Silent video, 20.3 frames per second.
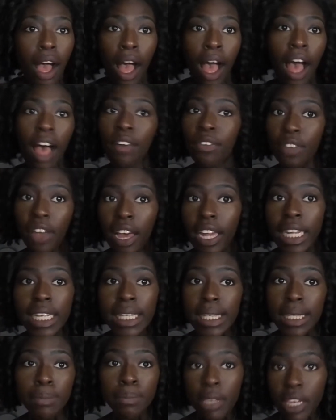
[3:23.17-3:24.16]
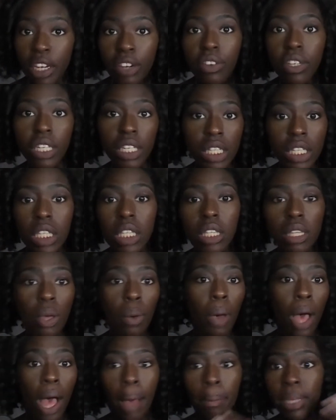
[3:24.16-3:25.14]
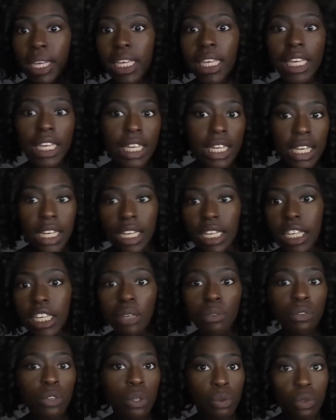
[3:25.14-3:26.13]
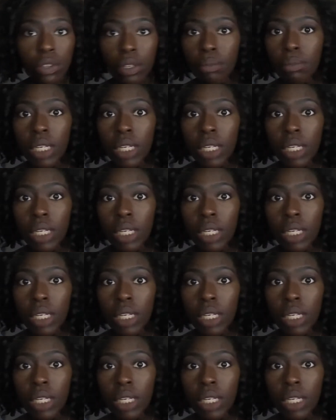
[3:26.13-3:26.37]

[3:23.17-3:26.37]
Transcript: I've got experience, so I'ma here give you some